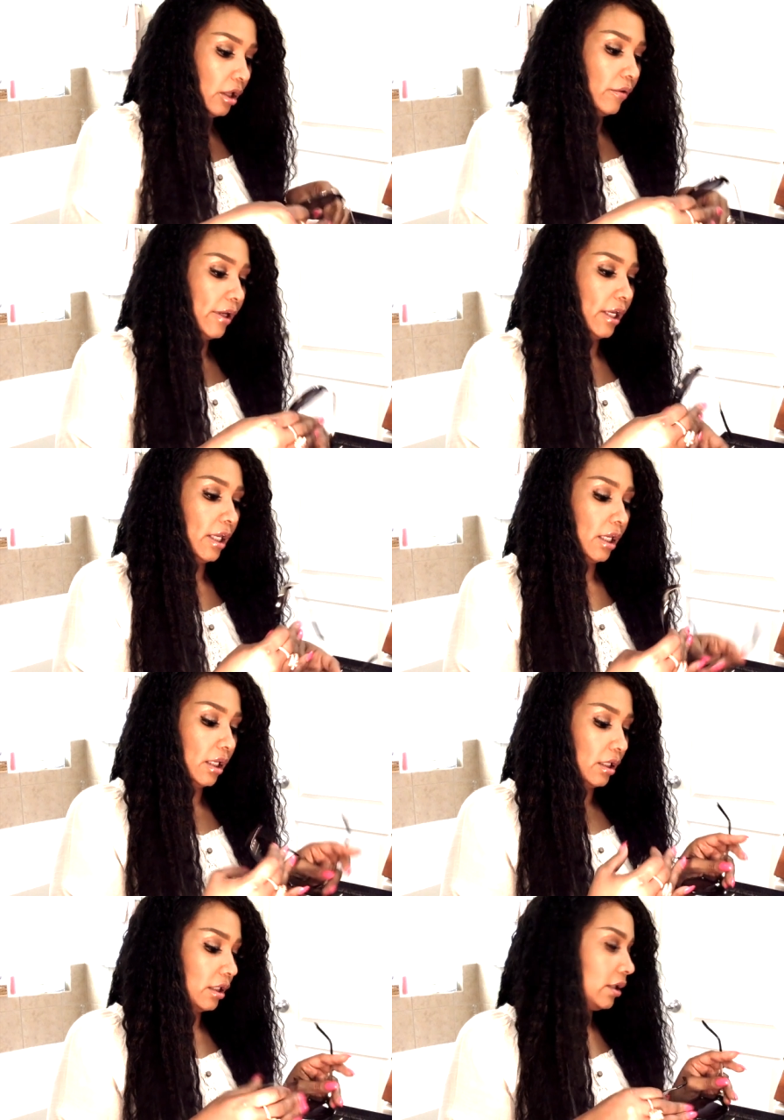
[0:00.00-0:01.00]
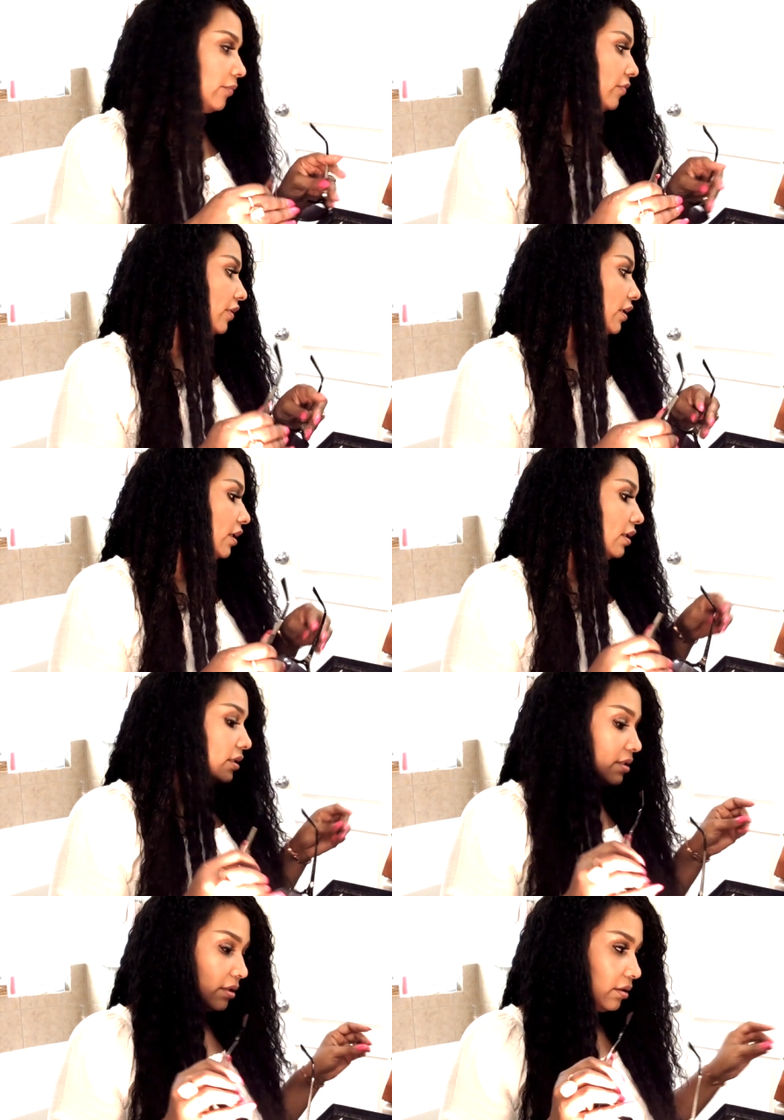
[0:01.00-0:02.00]
Okay, um,
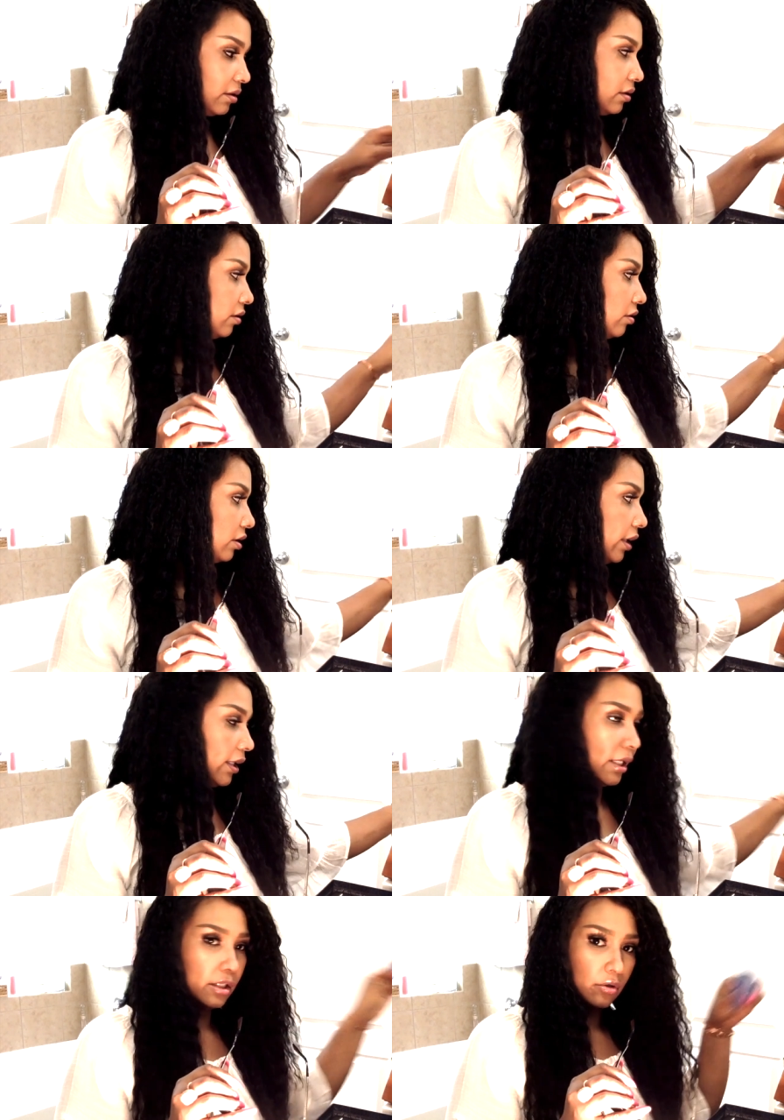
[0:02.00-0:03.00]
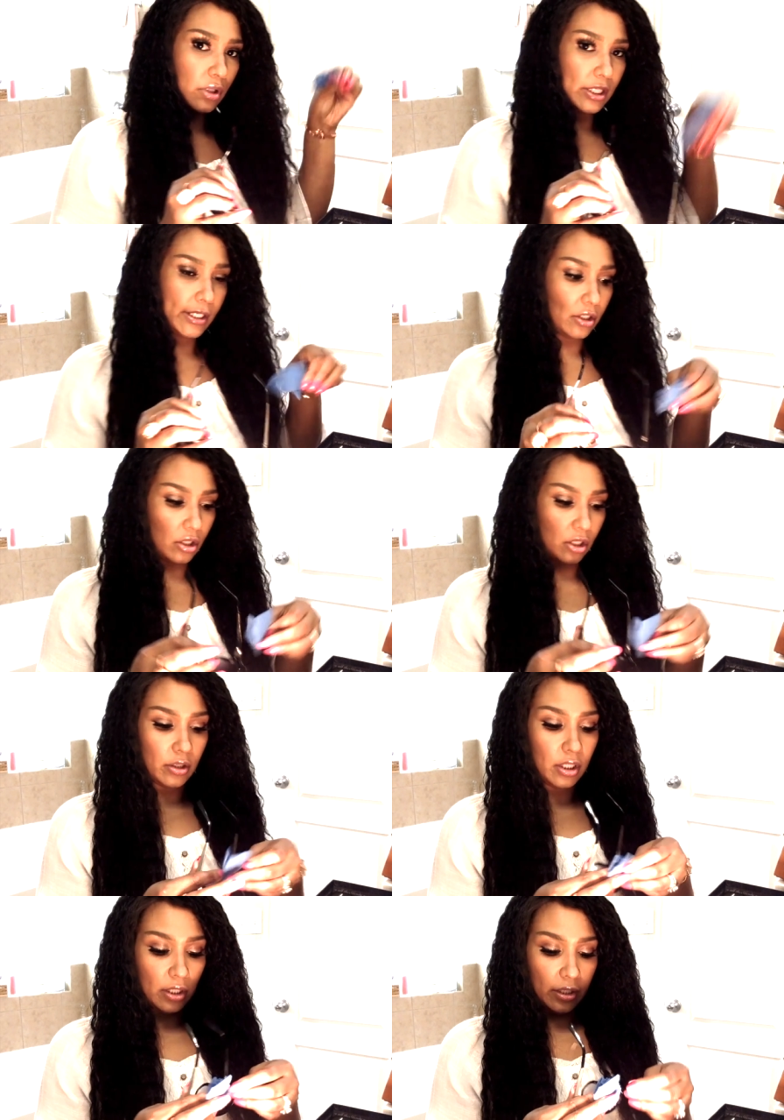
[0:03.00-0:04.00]
these, hold on, I got a little cleaning cloth.
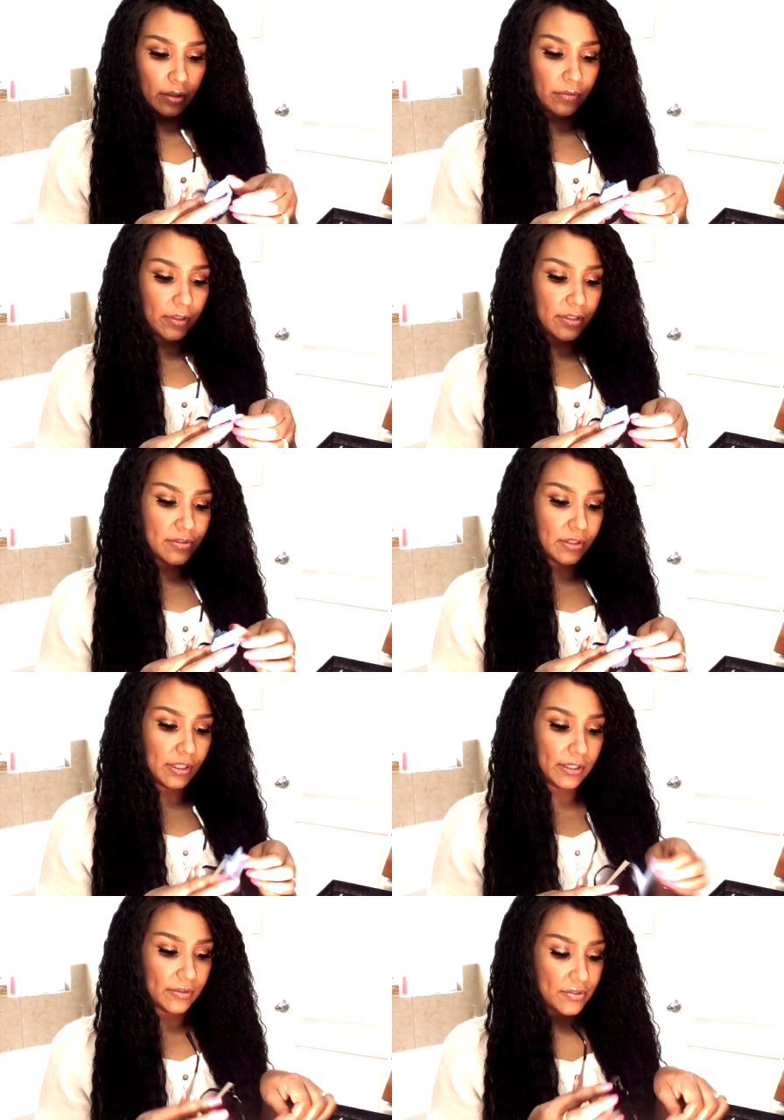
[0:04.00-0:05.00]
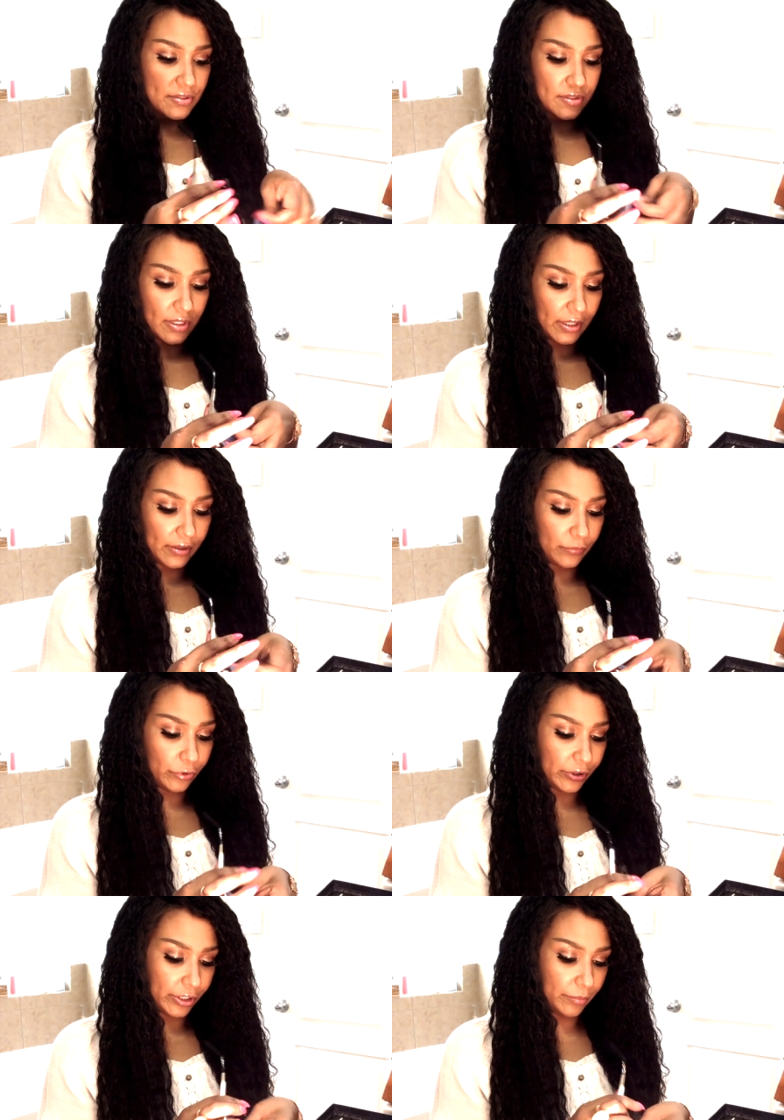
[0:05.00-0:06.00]
These glasses
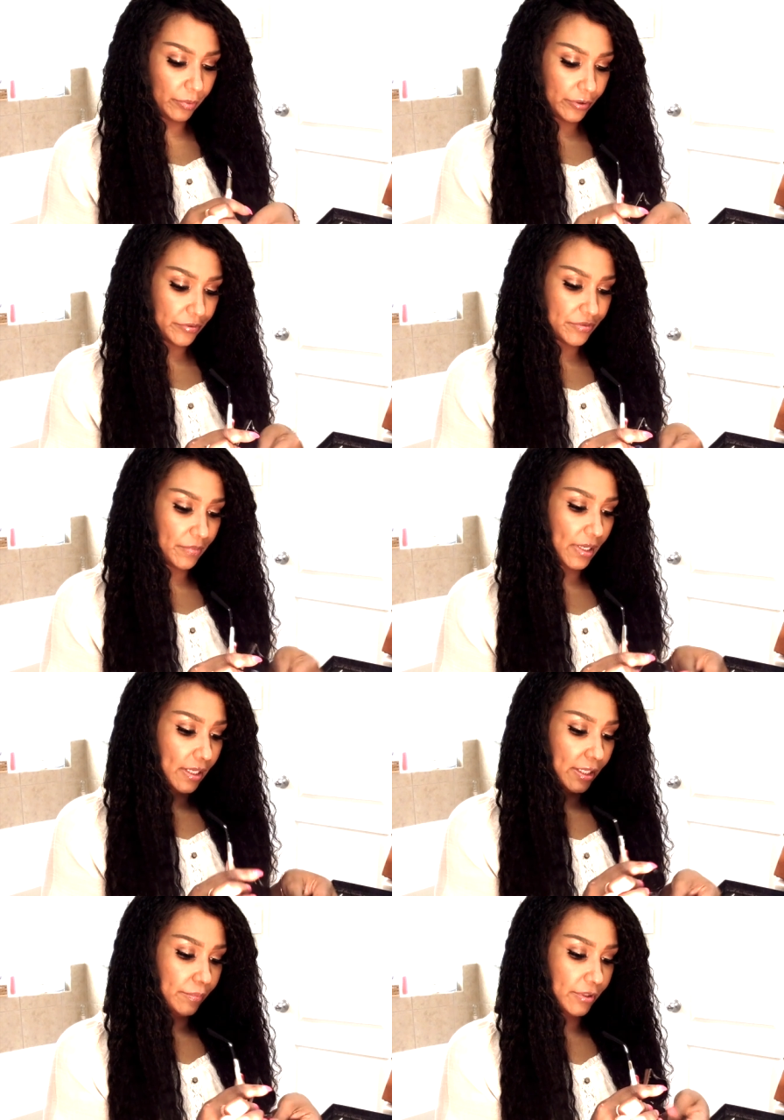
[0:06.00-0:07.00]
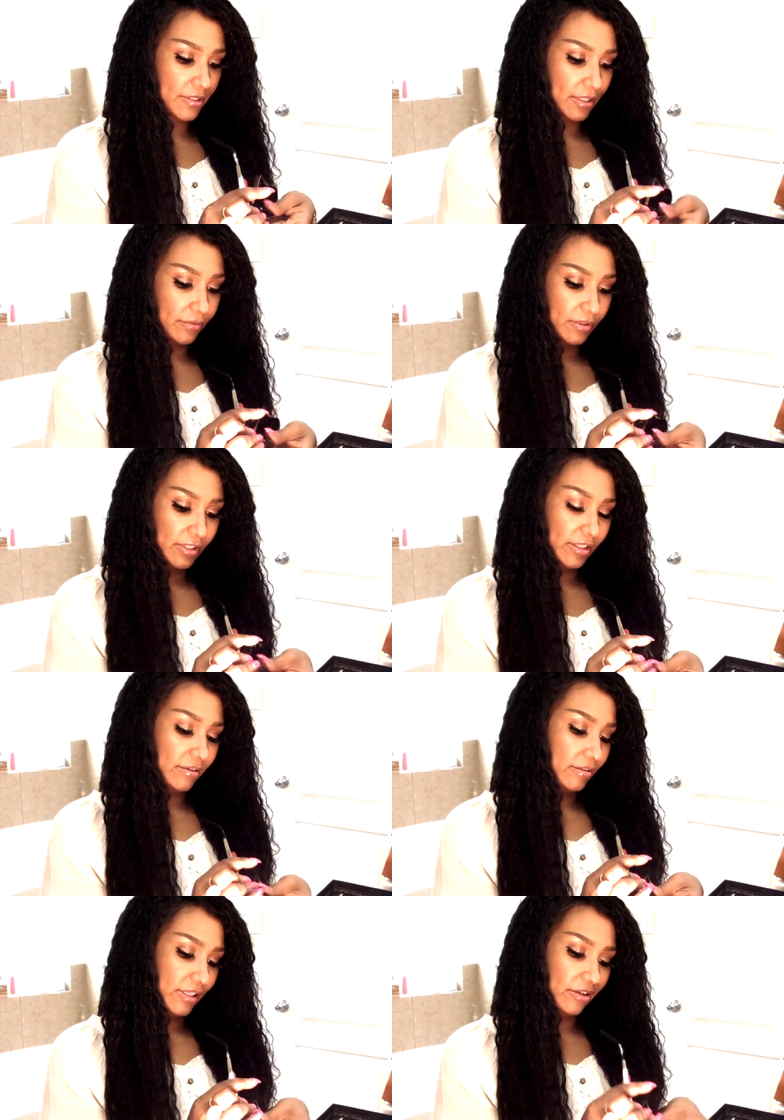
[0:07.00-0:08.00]
were an impulse buy because
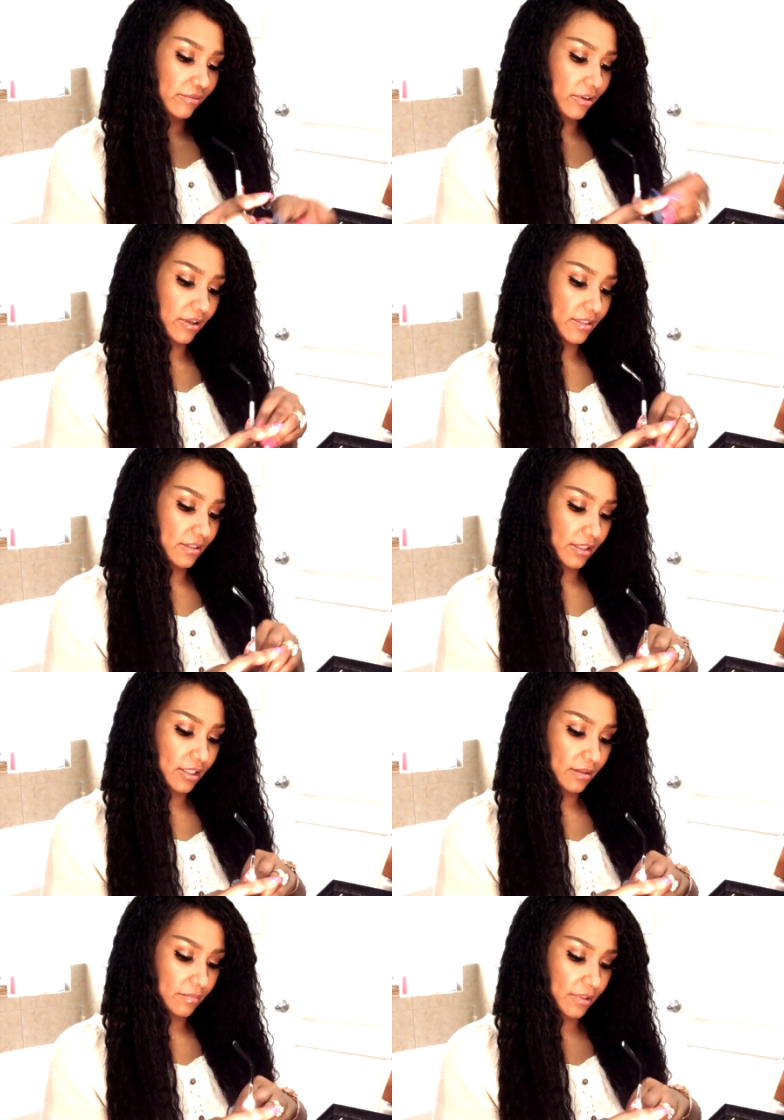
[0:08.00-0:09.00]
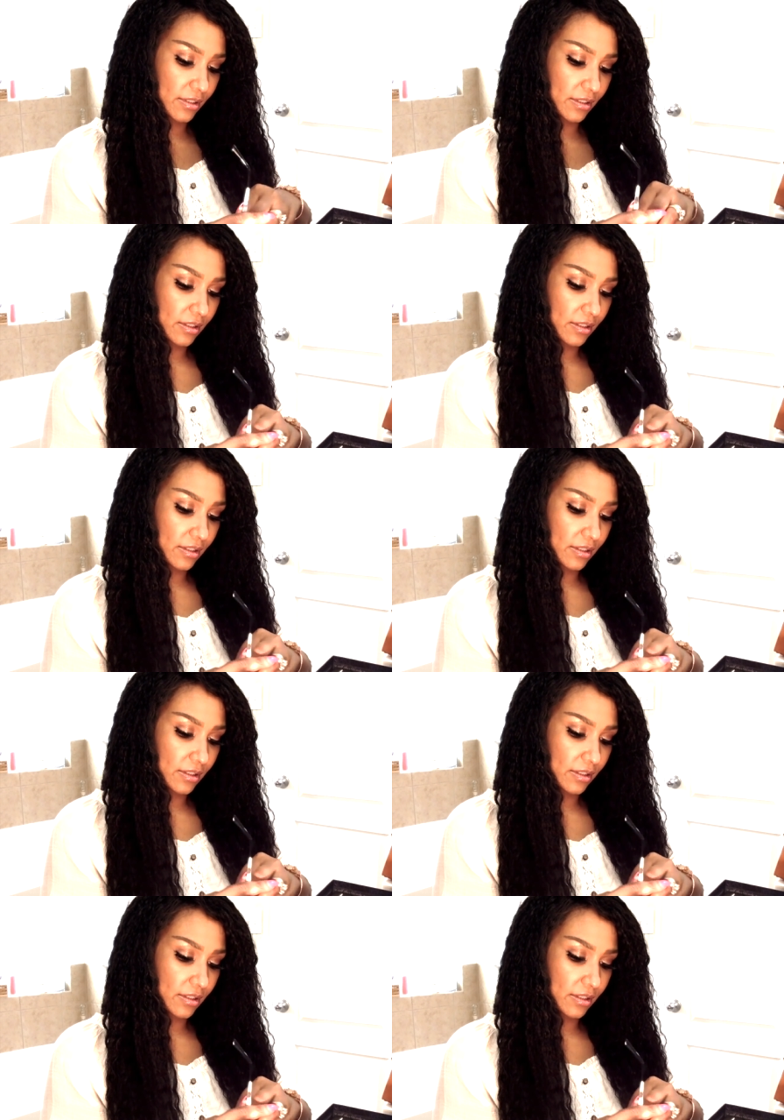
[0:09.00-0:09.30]
they don't cost a lot, but